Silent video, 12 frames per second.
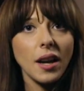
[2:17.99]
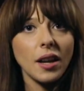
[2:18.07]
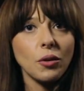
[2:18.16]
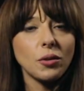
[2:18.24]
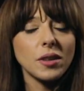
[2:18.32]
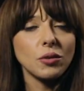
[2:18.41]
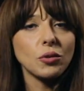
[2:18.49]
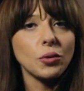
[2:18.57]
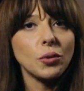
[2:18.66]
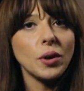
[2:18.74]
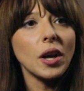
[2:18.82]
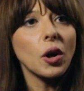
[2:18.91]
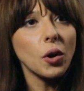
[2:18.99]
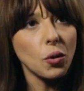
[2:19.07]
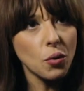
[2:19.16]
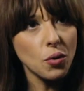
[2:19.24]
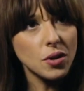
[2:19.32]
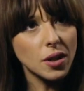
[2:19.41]
in order to
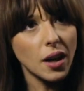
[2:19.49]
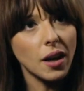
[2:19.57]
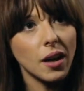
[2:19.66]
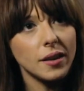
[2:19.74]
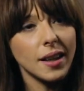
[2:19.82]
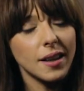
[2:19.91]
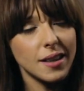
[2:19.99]
include the